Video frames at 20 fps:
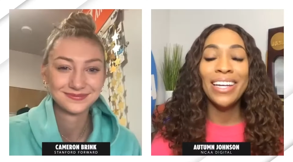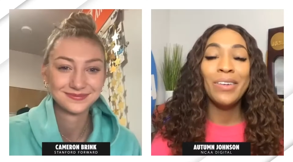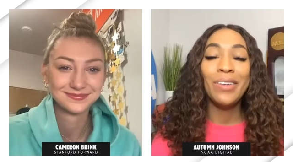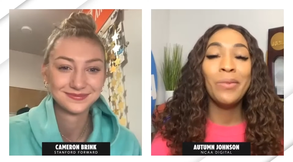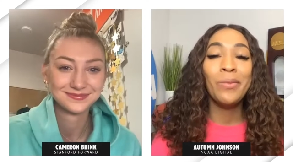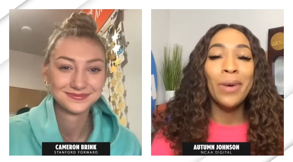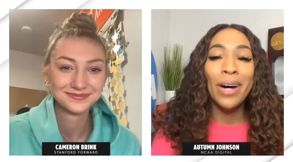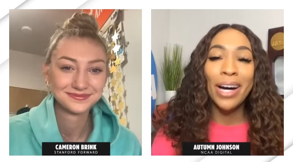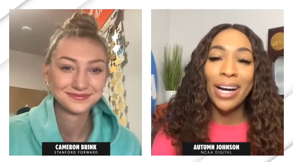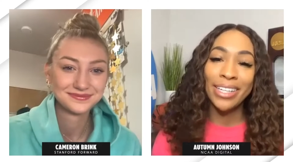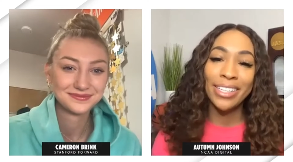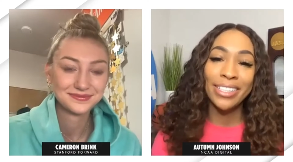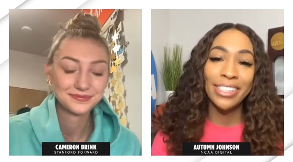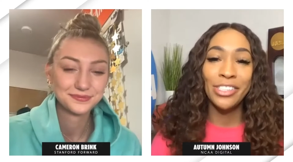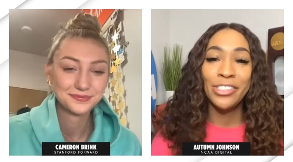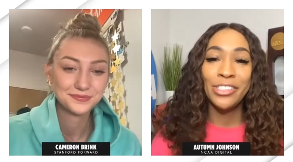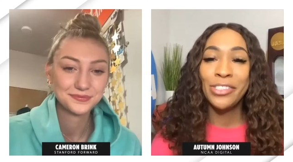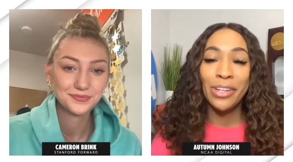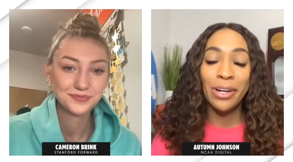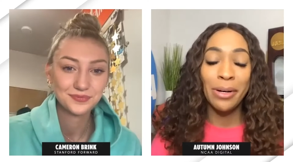Speaker 1: and
Speaker 2: why
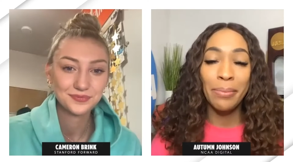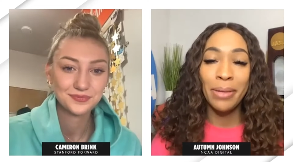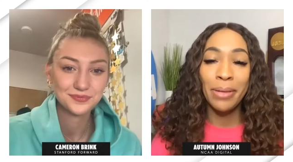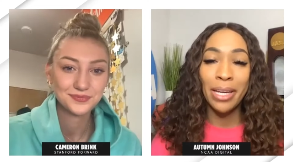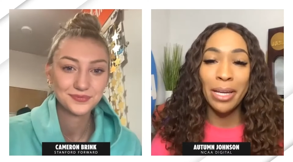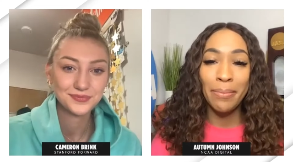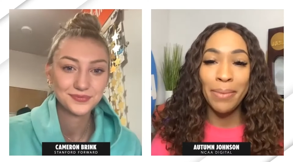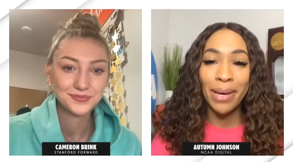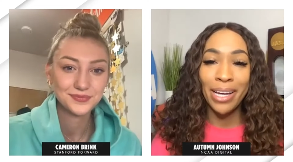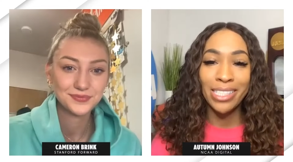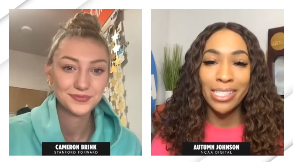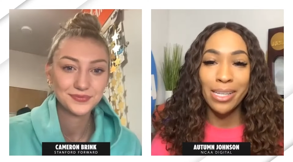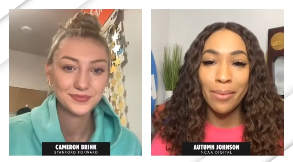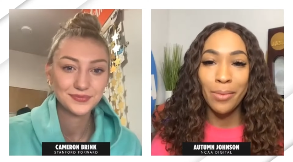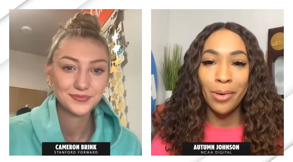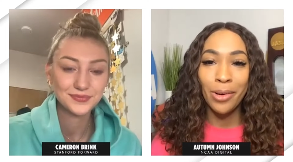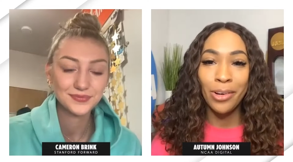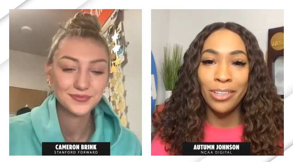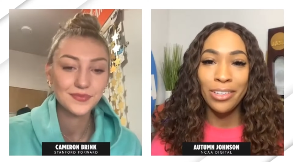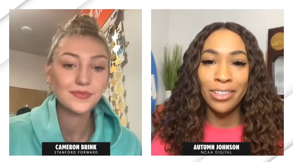did you start playing
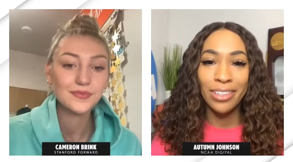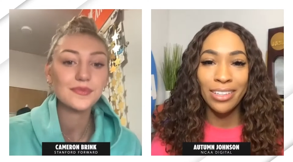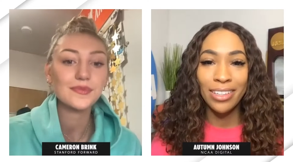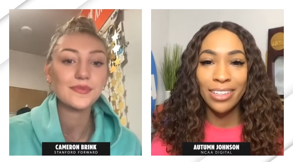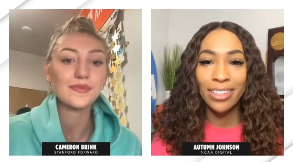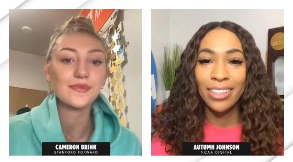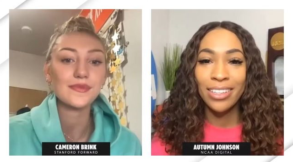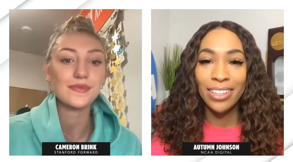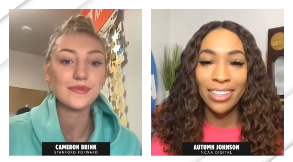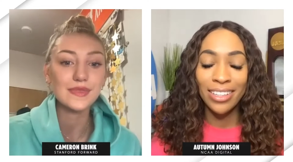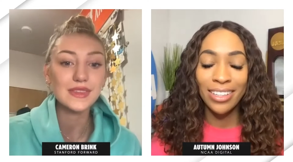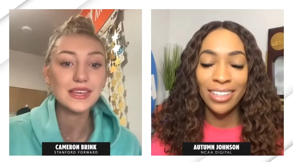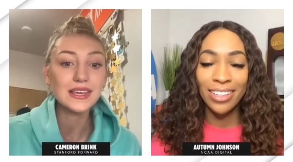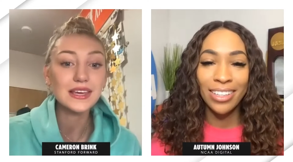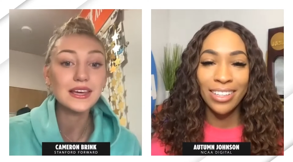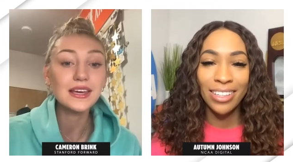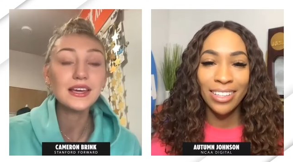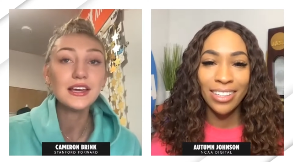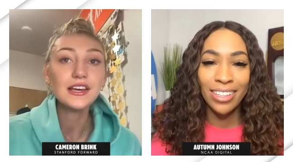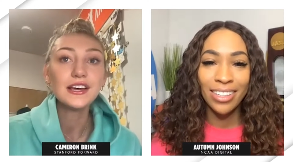basketball?
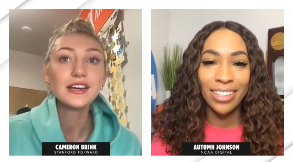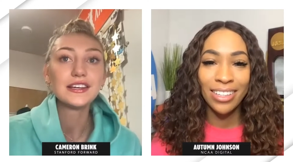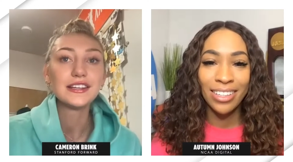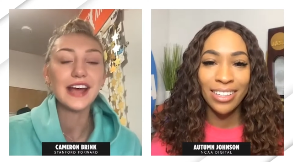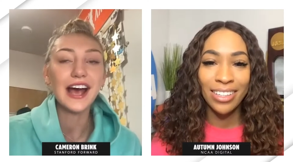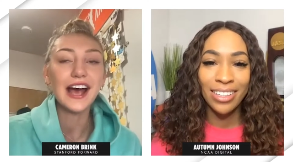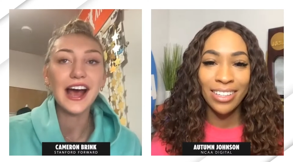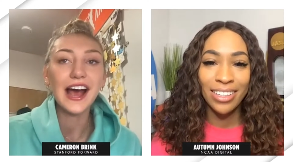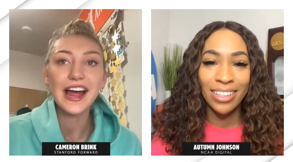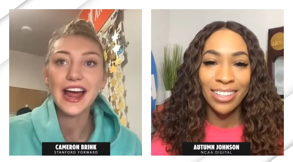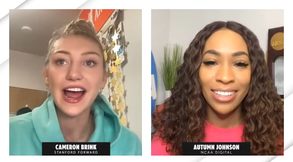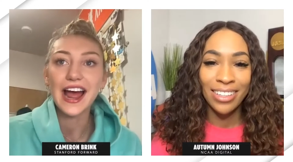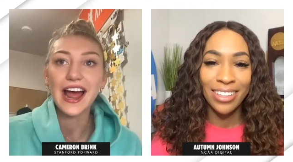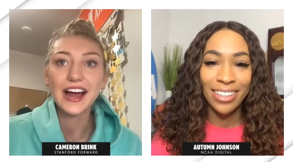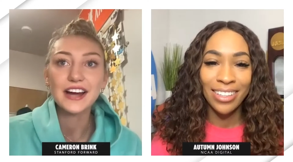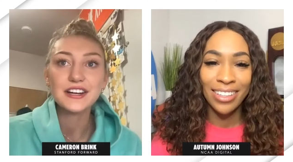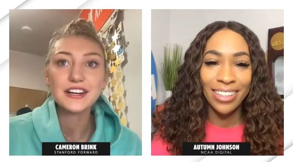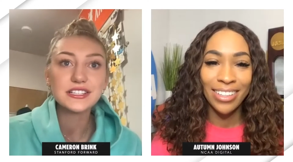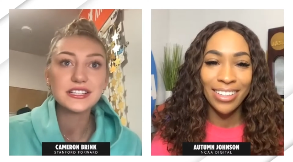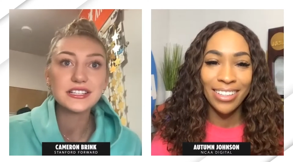
Speaker 1: yeah, I
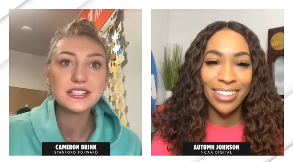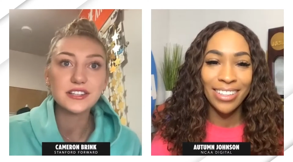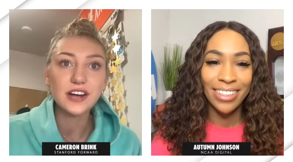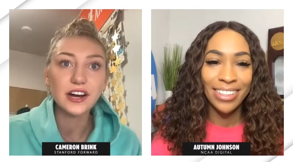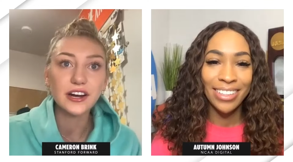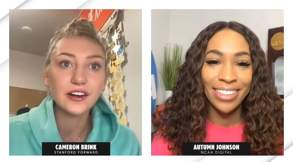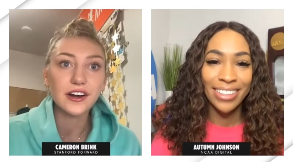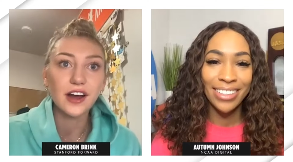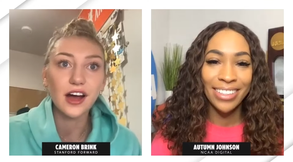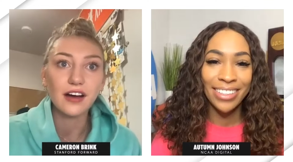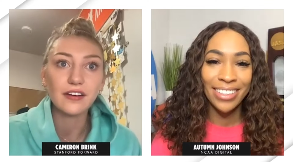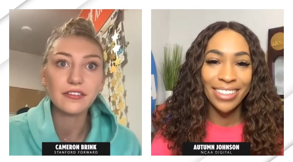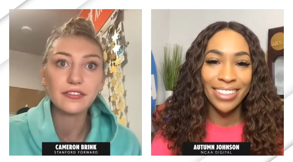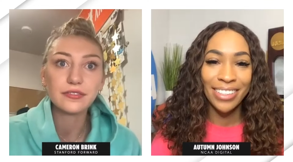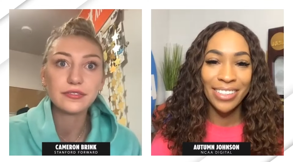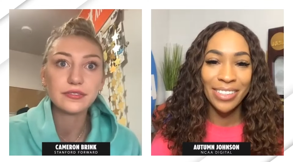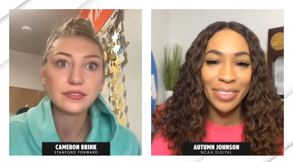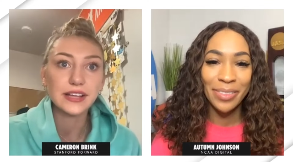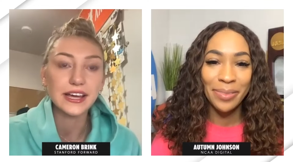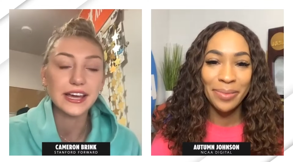actually started off
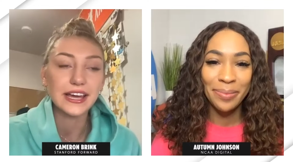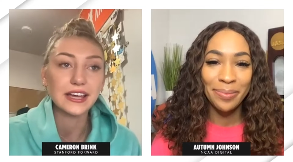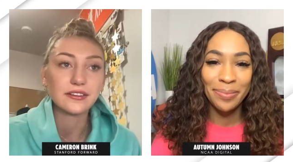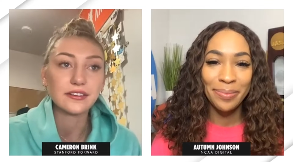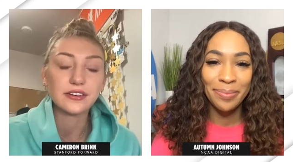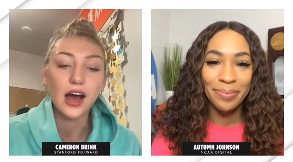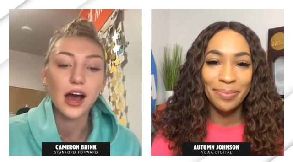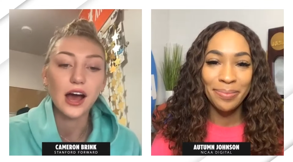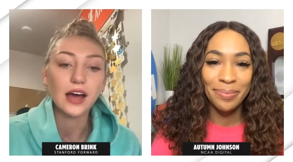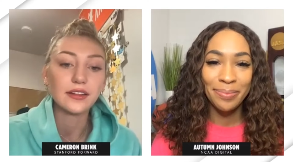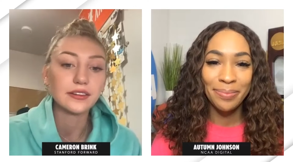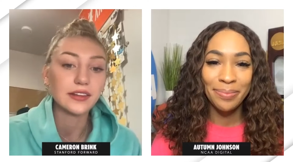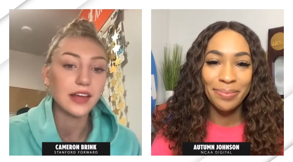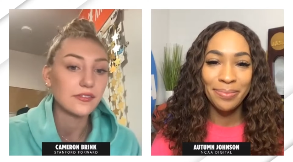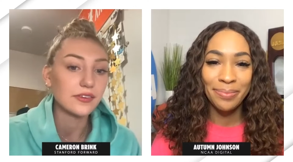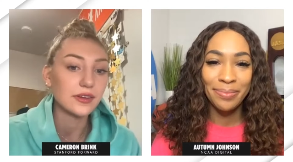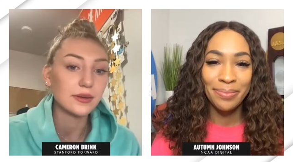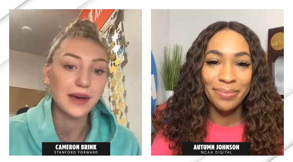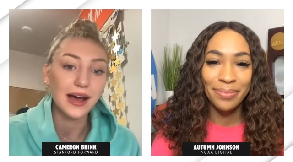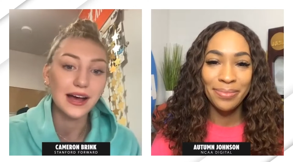like not
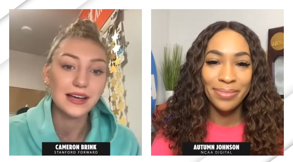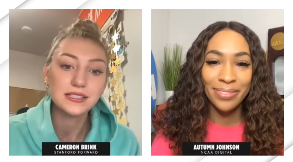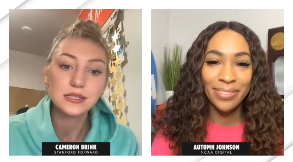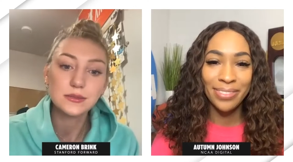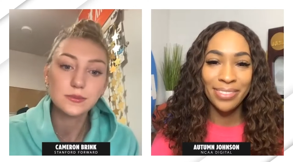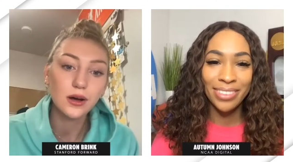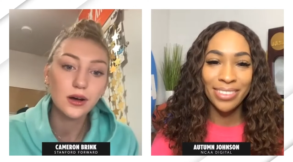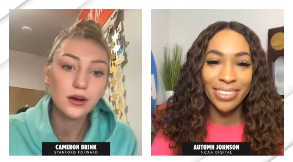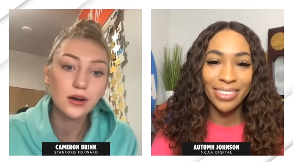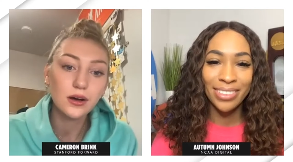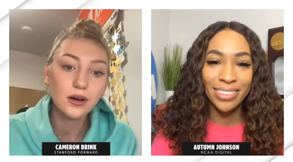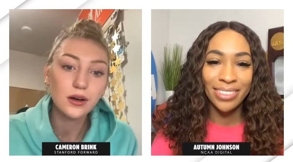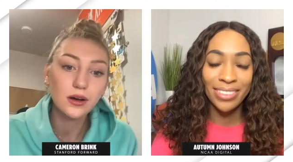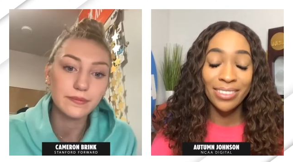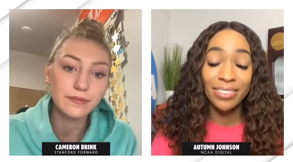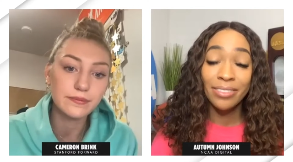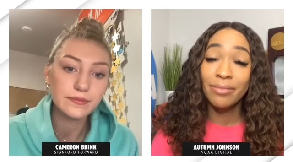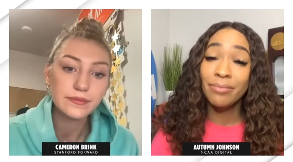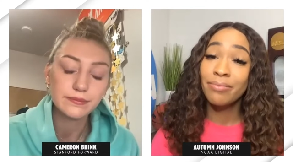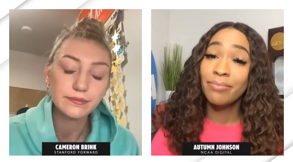loving basketball. My
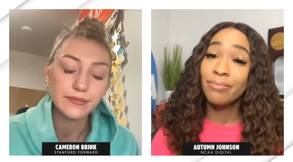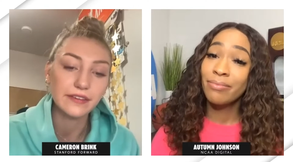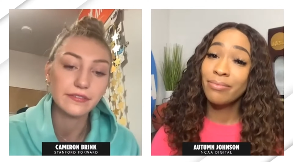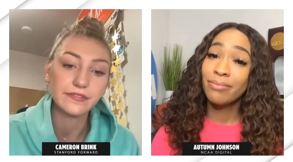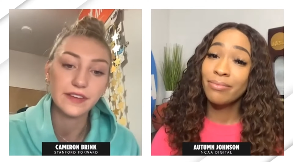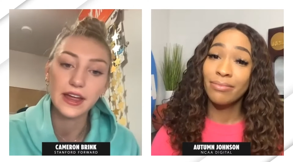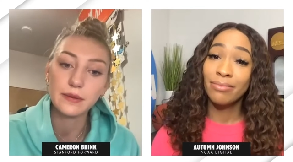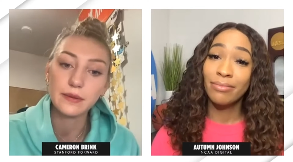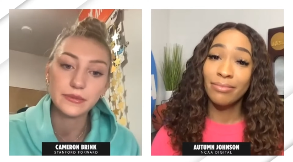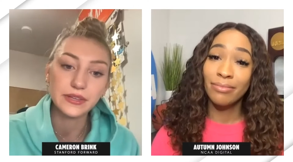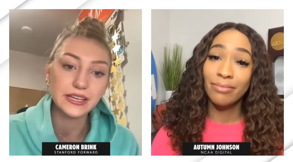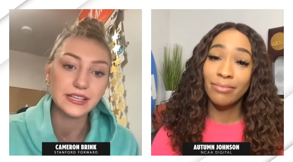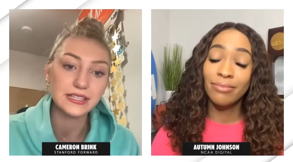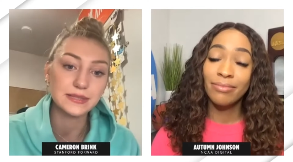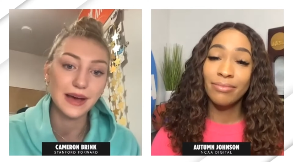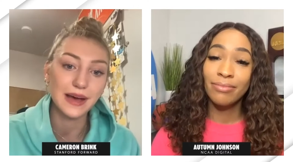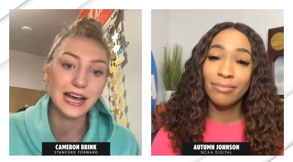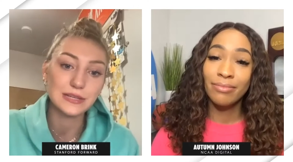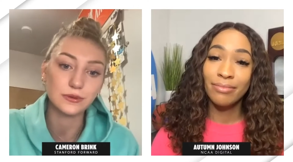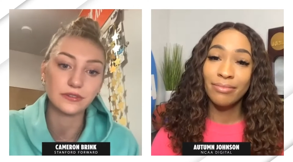my family is
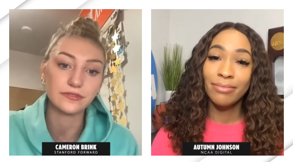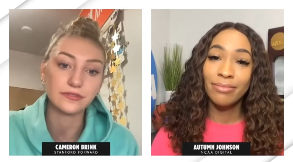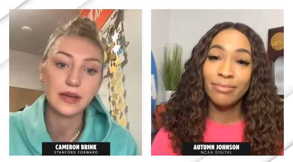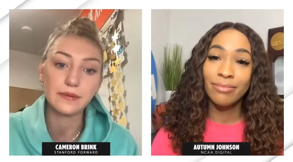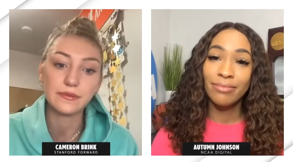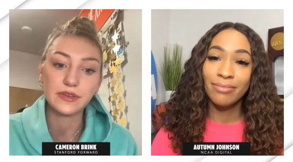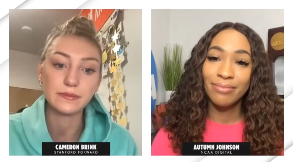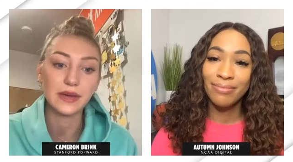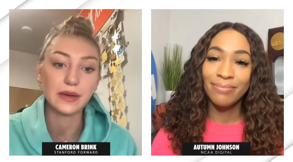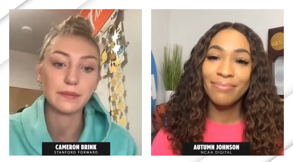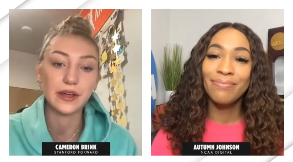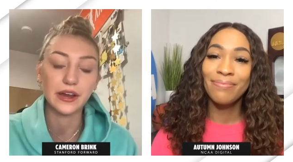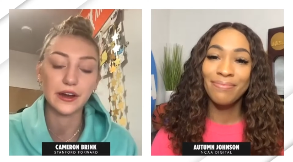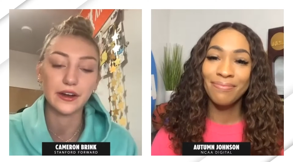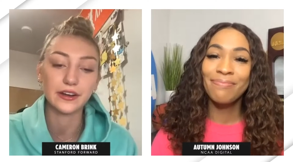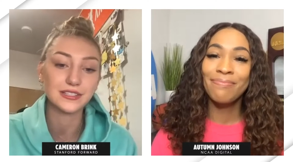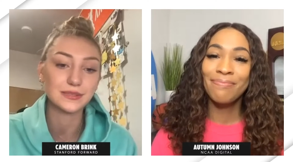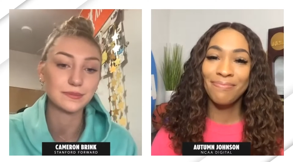basketball family. My parents